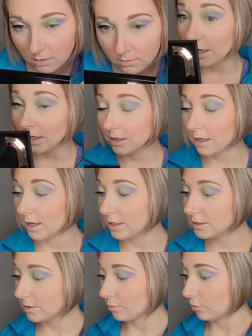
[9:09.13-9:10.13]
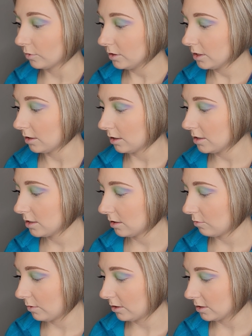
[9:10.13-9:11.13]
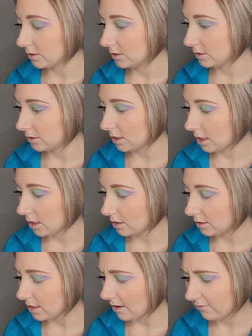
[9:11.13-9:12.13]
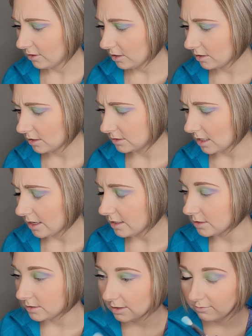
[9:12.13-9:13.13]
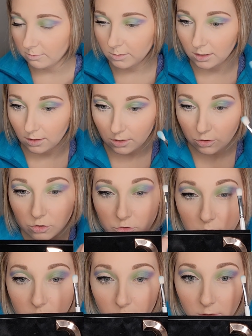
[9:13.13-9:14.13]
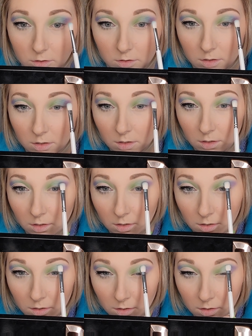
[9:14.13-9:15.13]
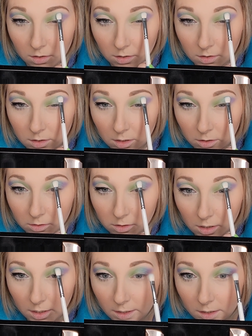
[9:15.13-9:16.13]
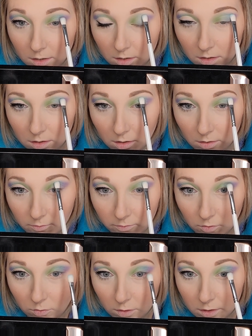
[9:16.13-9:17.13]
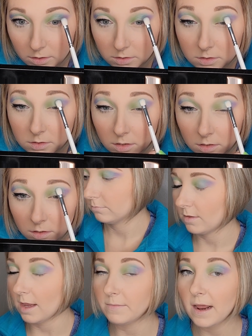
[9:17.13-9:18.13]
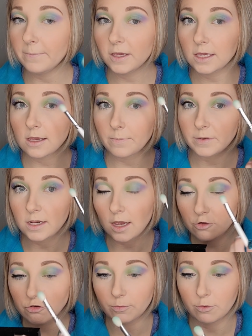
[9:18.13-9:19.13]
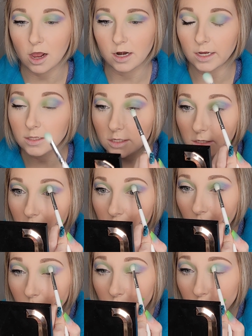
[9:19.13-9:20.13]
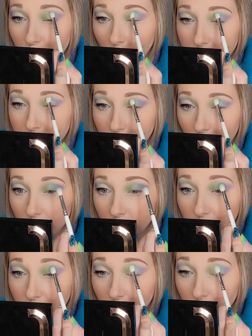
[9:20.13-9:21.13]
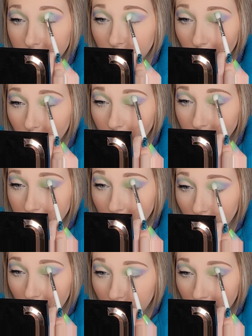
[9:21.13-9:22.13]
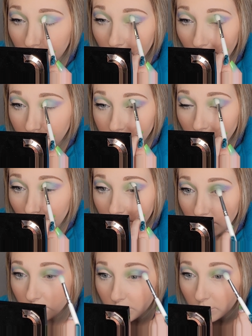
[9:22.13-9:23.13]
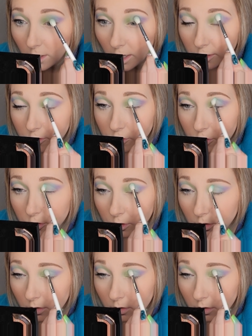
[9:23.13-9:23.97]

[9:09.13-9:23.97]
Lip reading: Hey guys, I'm really liking where this is, I feel like this eye is giving me less trouble than the other eye, of course. I'm not picking up any extra product either. I'm just kind of using what was already left on the brush